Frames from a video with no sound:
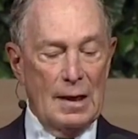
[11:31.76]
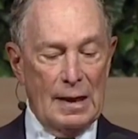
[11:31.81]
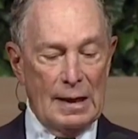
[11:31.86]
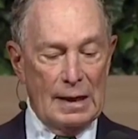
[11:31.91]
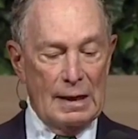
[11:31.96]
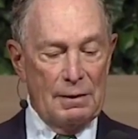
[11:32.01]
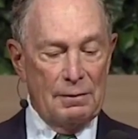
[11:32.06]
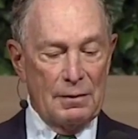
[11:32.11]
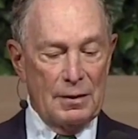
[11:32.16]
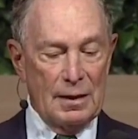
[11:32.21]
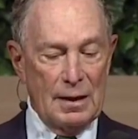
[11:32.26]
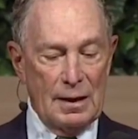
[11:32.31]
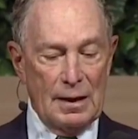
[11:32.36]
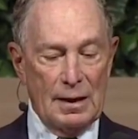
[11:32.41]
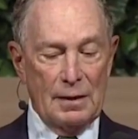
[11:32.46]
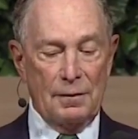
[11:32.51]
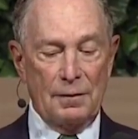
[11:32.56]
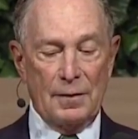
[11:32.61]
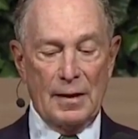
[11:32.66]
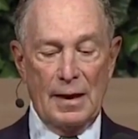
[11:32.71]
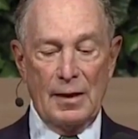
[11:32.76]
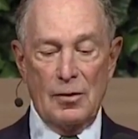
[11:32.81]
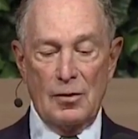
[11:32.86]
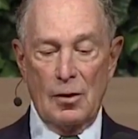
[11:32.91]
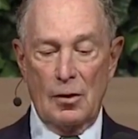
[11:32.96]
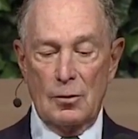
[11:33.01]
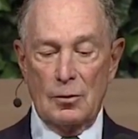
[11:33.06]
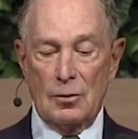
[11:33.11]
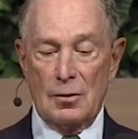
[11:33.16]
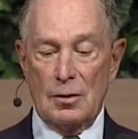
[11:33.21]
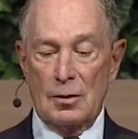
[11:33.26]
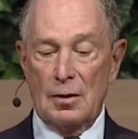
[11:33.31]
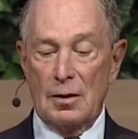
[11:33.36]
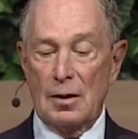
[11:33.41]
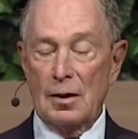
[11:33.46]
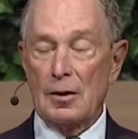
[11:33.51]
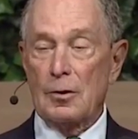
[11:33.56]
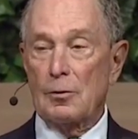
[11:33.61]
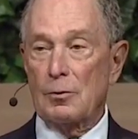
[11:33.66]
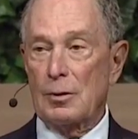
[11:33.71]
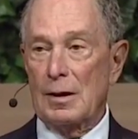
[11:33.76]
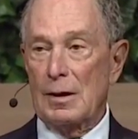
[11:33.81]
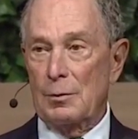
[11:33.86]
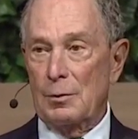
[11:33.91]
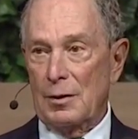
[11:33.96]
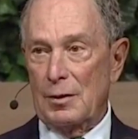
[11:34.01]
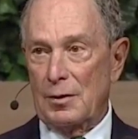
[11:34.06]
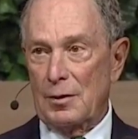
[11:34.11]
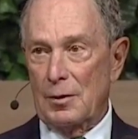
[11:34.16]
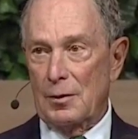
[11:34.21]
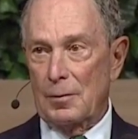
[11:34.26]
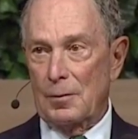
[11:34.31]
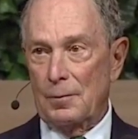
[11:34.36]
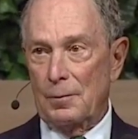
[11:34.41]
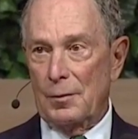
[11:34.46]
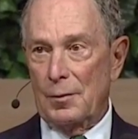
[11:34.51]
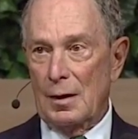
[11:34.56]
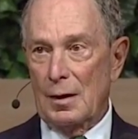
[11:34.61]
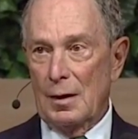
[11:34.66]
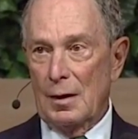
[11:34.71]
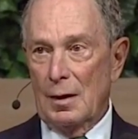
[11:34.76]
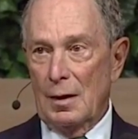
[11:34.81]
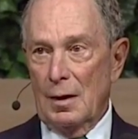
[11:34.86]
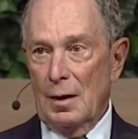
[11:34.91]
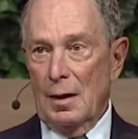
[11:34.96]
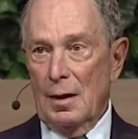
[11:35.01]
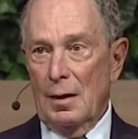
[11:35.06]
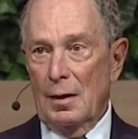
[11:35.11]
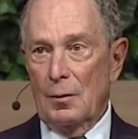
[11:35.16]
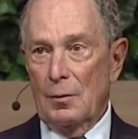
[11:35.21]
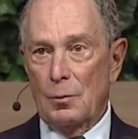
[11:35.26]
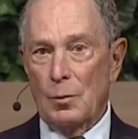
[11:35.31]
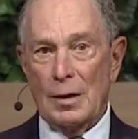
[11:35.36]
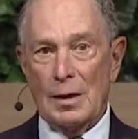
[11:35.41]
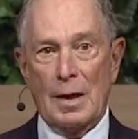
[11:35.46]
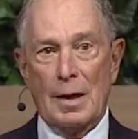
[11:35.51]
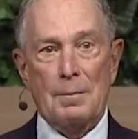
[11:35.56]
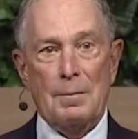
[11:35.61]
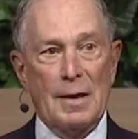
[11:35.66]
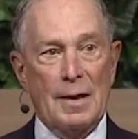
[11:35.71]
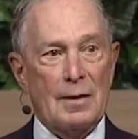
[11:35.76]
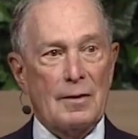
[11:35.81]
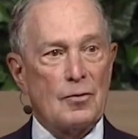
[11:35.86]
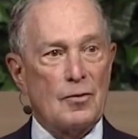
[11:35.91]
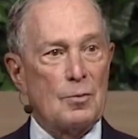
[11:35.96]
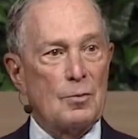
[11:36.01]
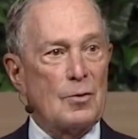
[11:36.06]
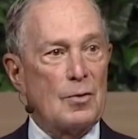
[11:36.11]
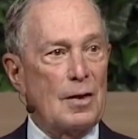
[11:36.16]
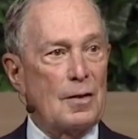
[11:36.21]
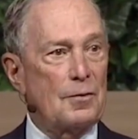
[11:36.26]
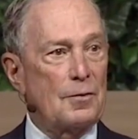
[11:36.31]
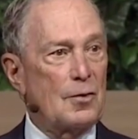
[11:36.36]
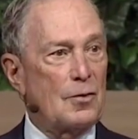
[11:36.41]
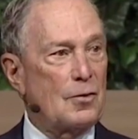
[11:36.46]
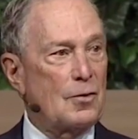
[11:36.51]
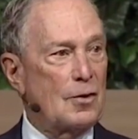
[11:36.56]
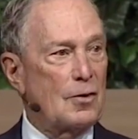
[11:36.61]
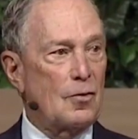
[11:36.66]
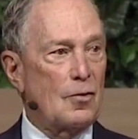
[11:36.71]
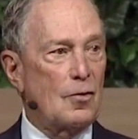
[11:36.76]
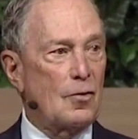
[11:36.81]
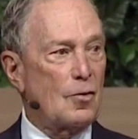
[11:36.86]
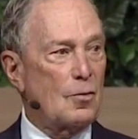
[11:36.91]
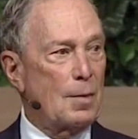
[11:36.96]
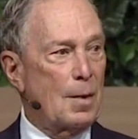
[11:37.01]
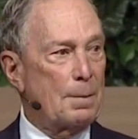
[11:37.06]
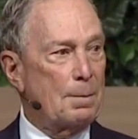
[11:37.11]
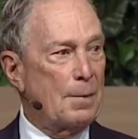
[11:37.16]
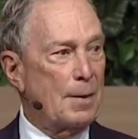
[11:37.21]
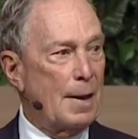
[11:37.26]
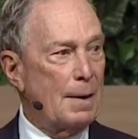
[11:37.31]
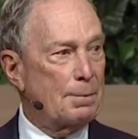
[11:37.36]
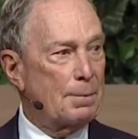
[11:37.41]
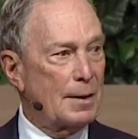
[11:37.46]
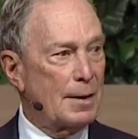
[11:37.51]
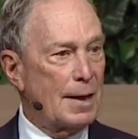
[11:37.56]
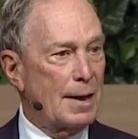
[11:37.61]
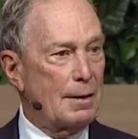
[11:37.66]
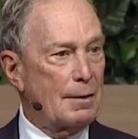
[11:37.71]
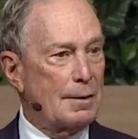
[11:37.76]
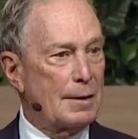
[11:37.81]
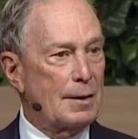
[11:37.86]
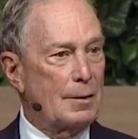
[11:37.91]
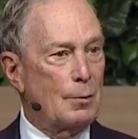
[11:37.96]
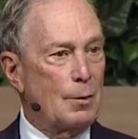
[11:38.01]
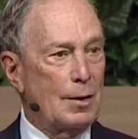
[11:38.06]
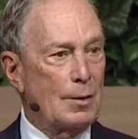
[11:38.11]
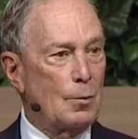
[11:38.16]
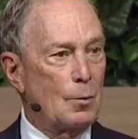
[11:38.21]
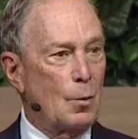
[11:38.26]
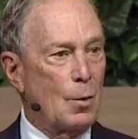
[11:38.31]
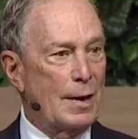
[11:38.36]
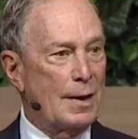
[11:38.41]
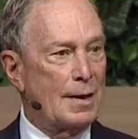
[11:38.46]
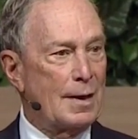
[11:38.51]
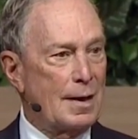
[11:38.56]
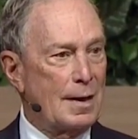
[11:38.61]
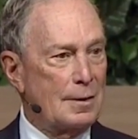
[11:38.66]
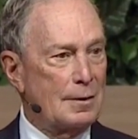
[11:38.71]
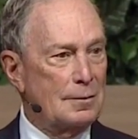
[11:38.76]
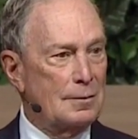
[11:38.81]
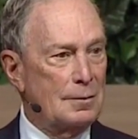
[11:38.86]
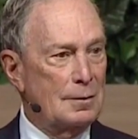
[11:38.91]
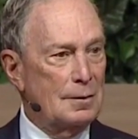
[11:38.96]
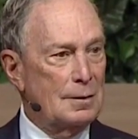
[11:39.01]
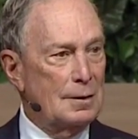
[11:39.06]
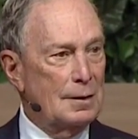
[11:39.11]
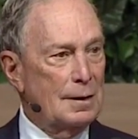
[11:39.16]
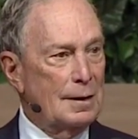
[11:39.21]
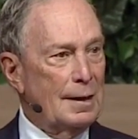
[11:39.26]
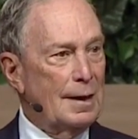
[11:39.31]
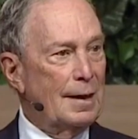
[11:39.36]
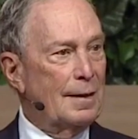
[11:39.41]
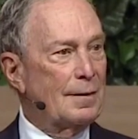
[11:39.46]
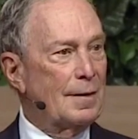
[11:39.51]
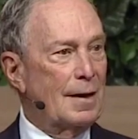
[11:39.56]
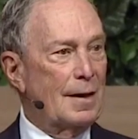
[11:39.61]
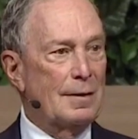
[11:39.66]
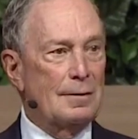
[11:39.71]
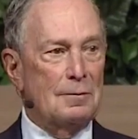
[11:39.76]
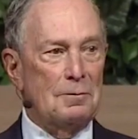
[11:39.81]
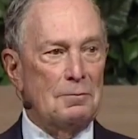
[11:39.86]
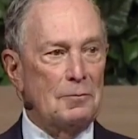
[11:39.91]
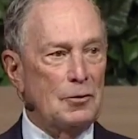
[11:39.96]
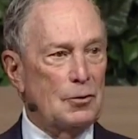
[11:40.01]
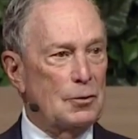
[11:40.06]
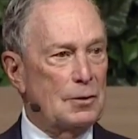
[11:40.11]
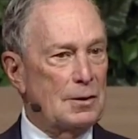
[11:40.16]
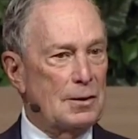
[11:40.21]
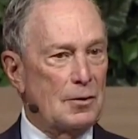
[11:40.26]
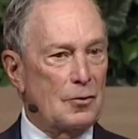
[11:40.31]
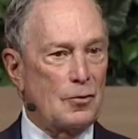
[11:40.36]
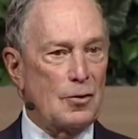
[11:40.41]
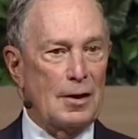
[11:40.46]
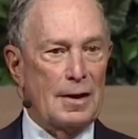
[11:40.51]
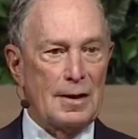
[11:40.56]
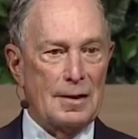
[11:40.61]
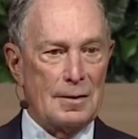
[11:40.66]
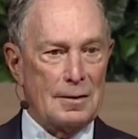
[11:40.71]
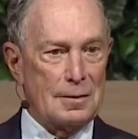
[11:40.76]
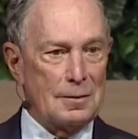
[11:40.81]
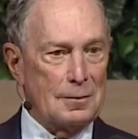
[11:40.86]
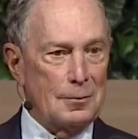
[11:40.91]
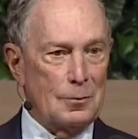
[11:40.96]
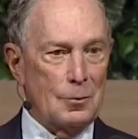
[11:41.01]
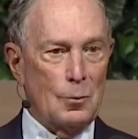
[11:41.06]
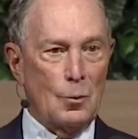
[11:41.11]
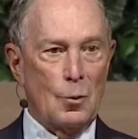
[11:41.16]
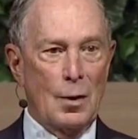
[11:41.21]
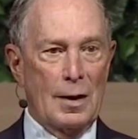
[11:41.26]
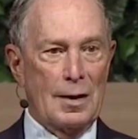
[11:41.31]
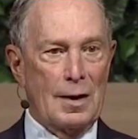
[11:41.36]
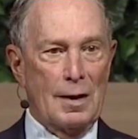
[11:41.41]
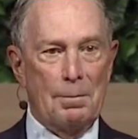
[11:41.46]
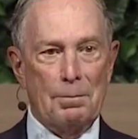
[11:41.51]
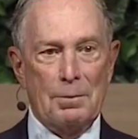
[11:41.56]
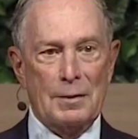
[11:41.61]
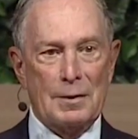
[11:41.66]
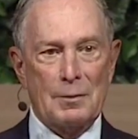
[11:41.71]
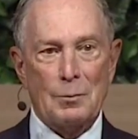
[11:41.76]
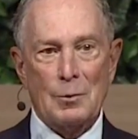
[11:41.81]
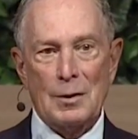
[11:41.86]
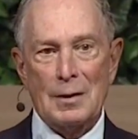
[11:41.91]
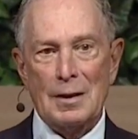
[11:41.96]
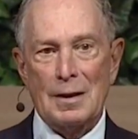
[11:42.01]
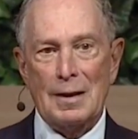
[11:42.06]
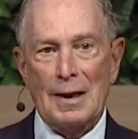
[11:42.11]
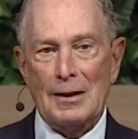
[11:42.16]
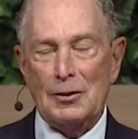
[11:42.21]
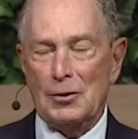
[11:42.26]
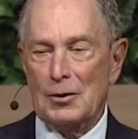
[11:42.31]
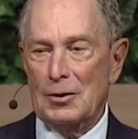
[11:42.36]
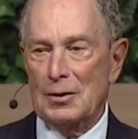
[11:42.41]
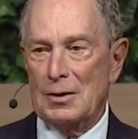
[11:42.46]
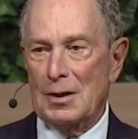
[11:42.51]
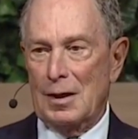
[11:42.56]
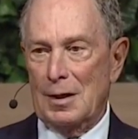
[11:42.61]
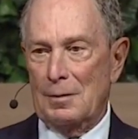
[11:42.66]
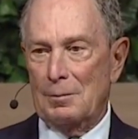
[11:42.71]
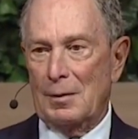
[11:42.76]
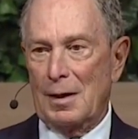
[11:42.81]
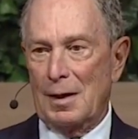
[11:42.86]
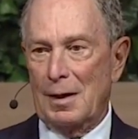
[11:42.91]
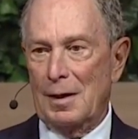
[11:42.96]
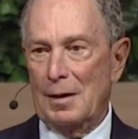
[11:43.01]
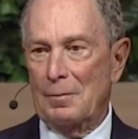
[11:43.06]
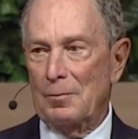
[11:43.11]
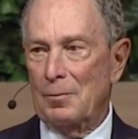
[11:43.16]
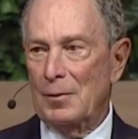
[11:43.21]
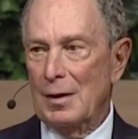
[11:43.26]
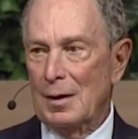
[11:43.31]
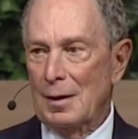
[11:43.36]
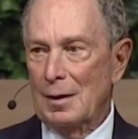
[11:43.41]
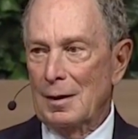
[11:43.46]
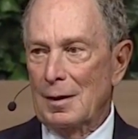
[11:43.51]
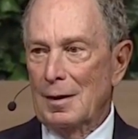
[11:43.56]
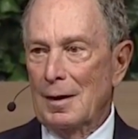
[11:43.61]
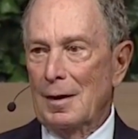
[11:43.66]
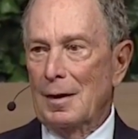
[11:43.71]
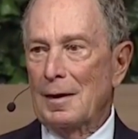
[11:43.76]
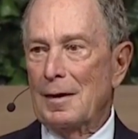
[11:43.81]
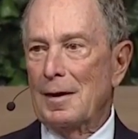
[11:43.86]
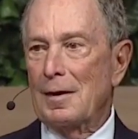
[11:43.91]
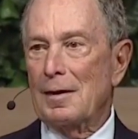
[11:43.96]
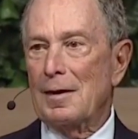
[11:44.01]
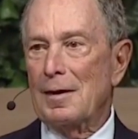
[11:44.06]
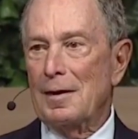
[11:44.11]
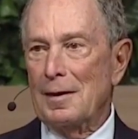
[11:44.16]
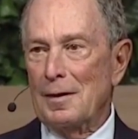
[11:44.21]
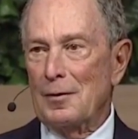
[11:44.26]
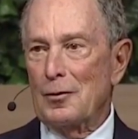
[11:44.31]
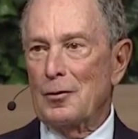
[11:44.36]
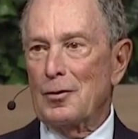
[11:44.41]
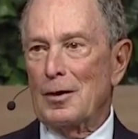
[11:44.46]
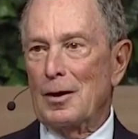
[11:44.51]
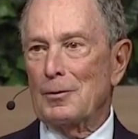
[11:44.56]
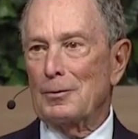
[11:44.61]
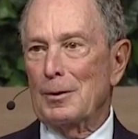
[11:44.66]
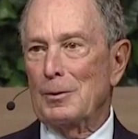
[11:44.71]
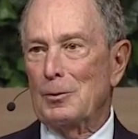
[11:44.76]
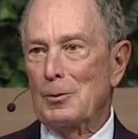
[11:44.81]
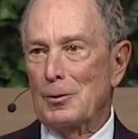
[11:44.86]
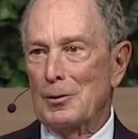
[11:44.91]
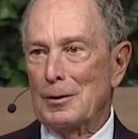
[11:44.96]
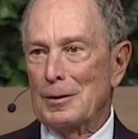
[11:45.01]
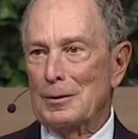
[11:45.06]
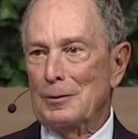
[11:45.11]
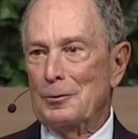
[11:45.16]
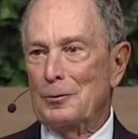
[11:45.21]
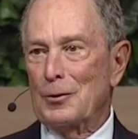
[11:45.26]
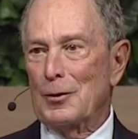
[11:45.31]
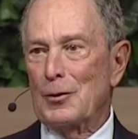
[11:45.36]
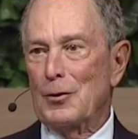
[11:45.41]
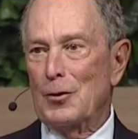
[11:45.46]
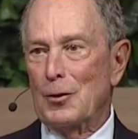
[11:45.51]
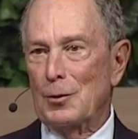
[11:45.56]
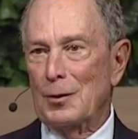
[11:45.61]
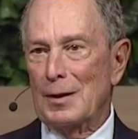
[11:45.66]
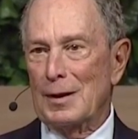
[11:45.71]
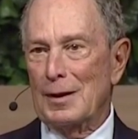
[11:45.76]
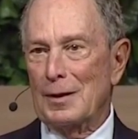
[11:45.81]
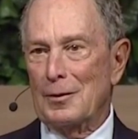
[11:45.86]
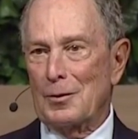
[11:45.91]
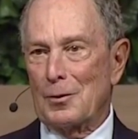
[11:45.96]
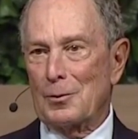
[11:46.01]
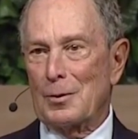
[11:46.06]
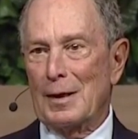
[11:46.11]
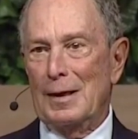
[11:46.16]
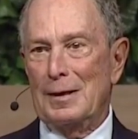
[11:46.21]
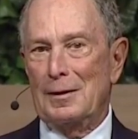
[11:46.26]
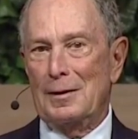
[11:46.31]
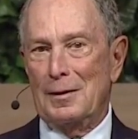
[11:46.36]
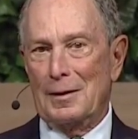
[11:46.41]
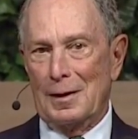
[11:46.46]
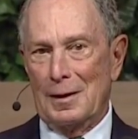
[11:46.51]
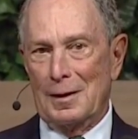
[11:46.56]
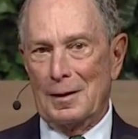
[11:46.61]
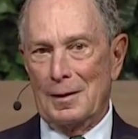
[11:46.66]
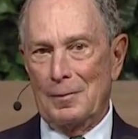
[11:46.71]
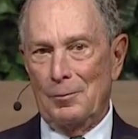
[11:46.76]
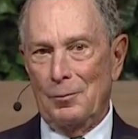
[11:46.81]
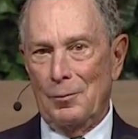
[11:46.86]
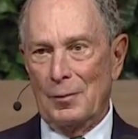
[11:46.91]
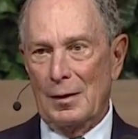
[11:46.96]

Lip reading: even if they don't agree with you. When I made some tough decisions, my popularity went way down, and then 2 years later, way up when election time came. There is a reward for doing the right thing.